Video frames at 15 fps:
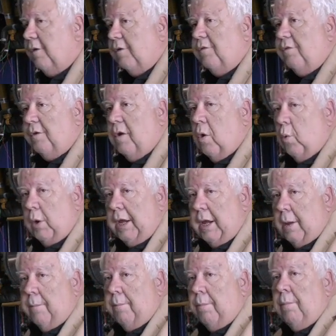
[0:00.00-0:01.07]
there's an
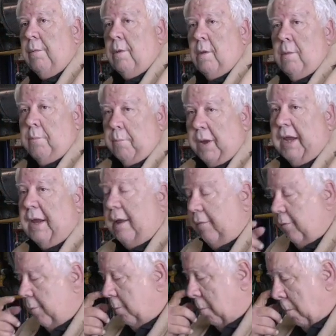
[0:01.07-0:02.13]
OEM
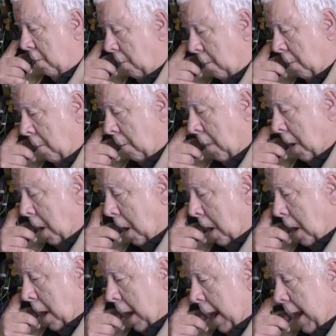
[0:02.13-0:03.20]
making them.
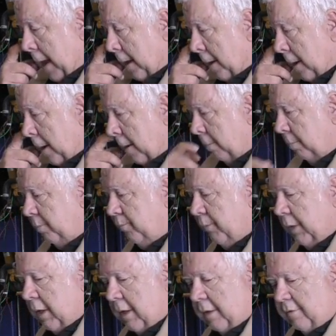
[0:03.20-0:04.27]
And um,
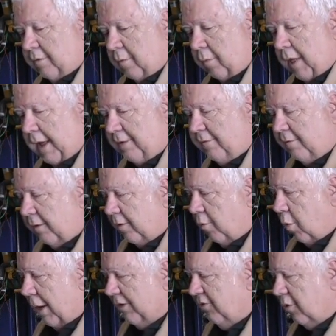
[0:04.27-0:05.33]
so that's the
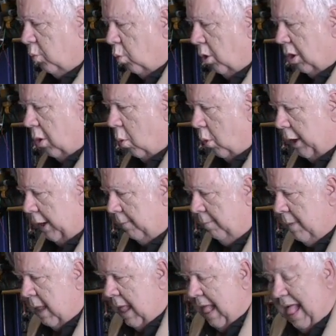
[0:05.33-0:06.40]
direction we're going,
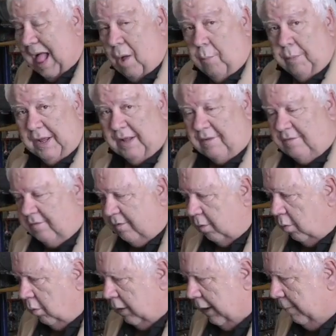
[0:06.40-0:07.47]
albeit
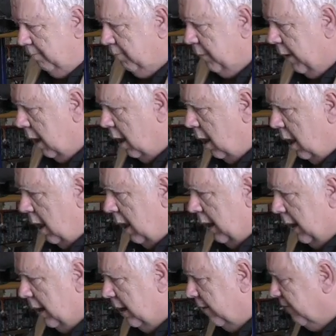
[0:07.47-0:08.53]
slowly.
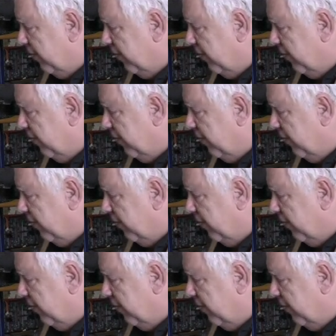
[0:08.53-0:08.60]
In any